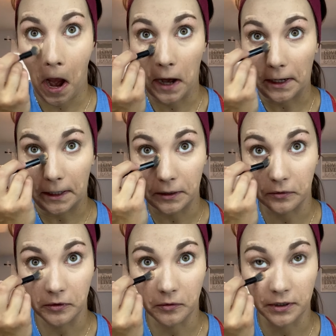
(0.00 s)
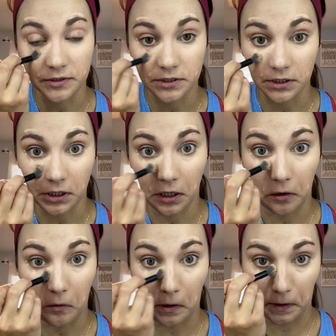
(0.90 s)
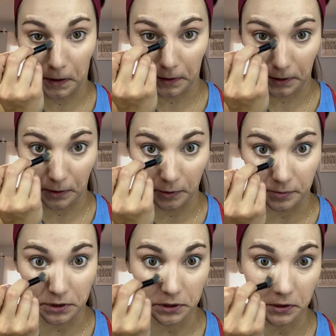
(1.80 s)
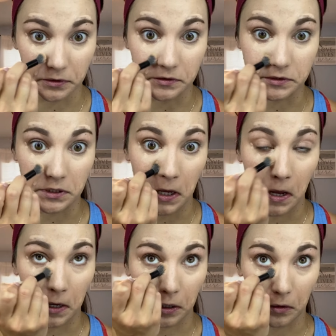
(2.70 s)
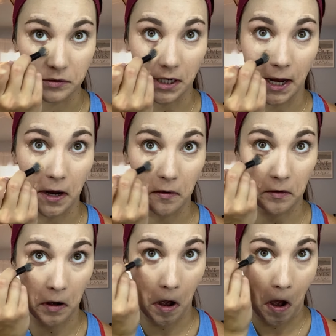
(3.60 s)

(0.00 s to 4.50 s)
I kind of don't know where else to go. I'll kind of come up the nose, go down,